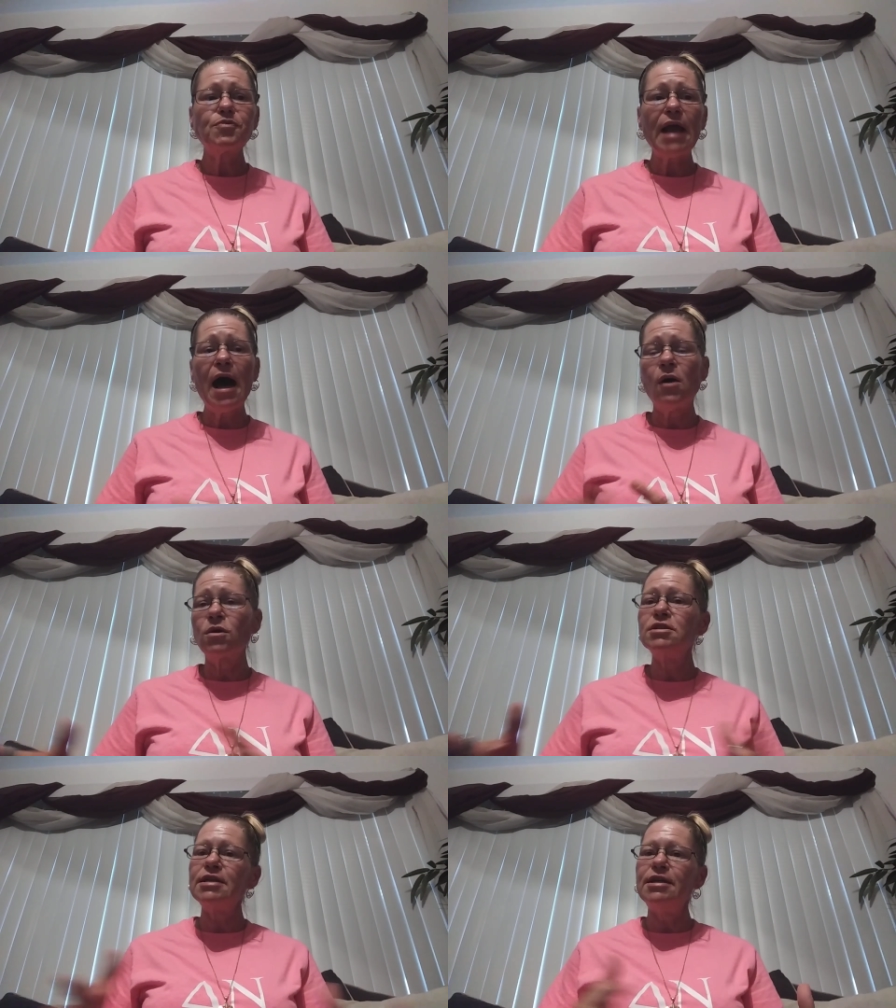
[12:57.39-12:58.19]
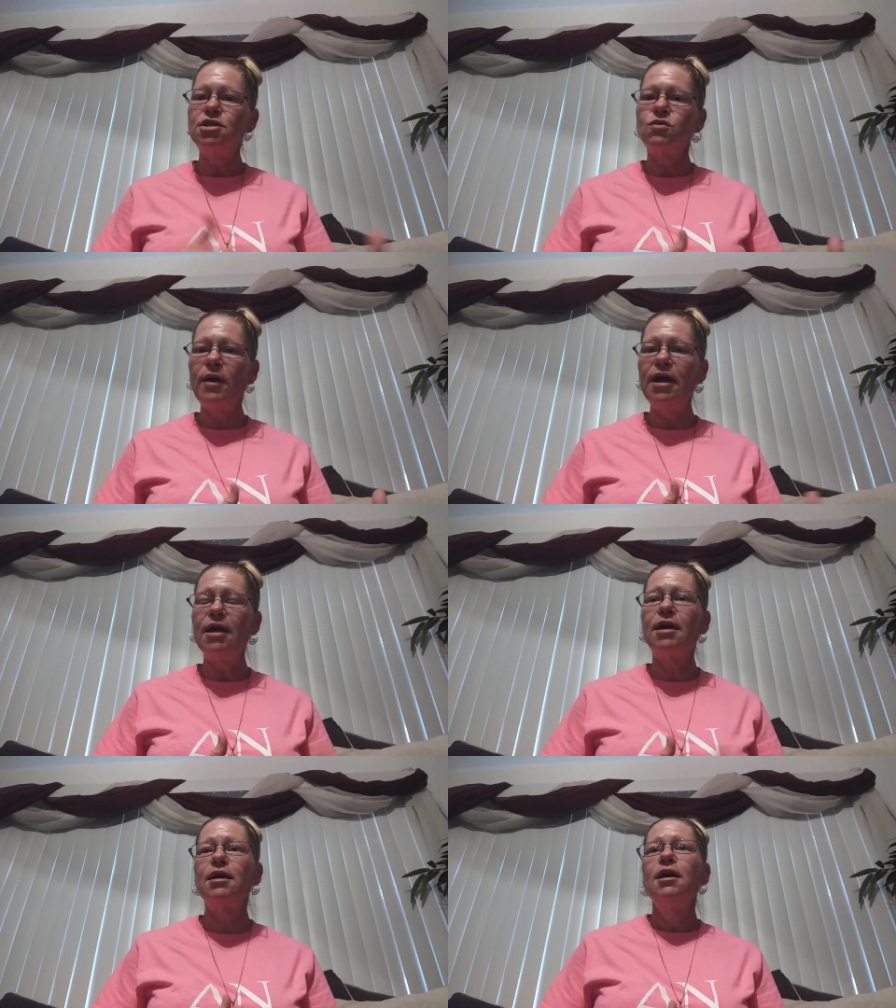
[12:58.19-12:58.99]
hours each
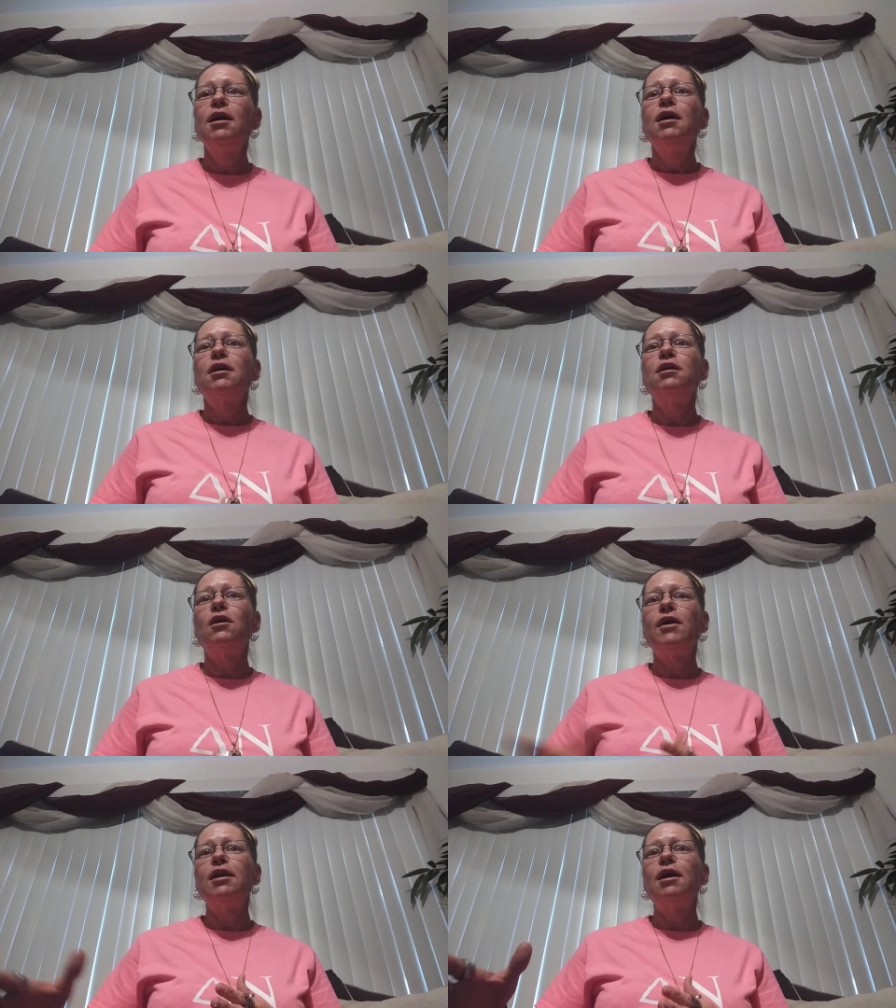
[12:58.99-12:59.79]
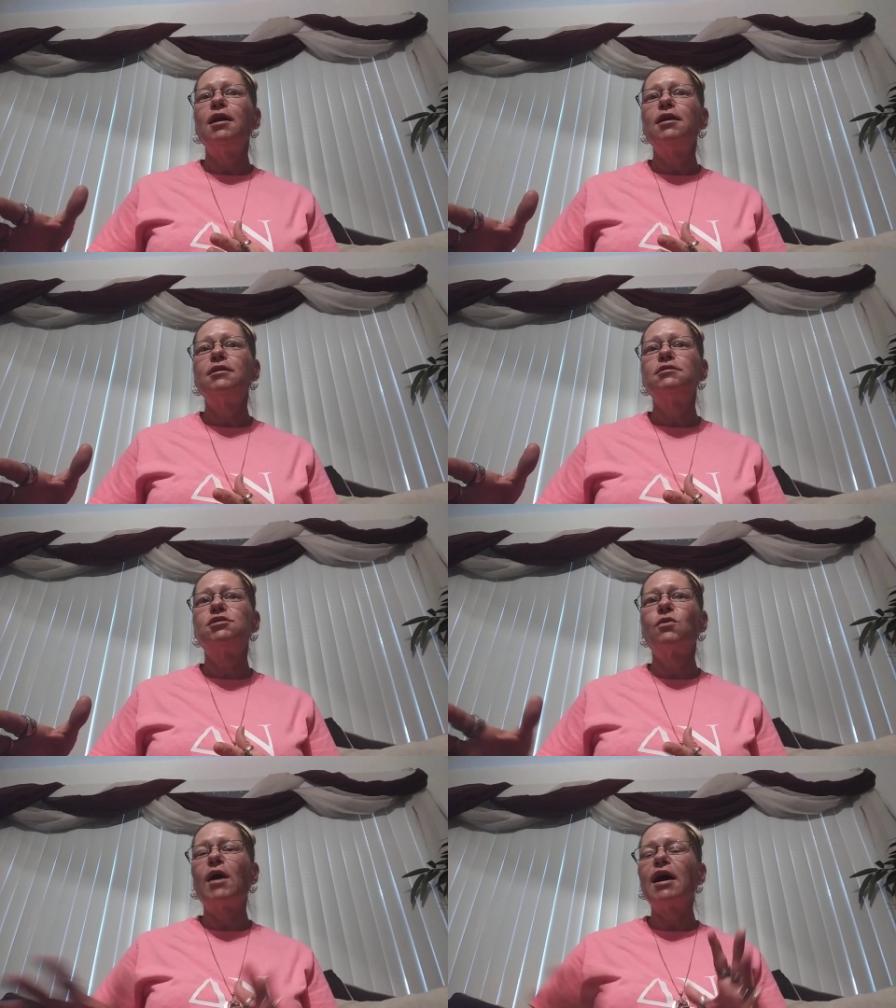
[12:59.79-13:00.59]
week, you know, and, to where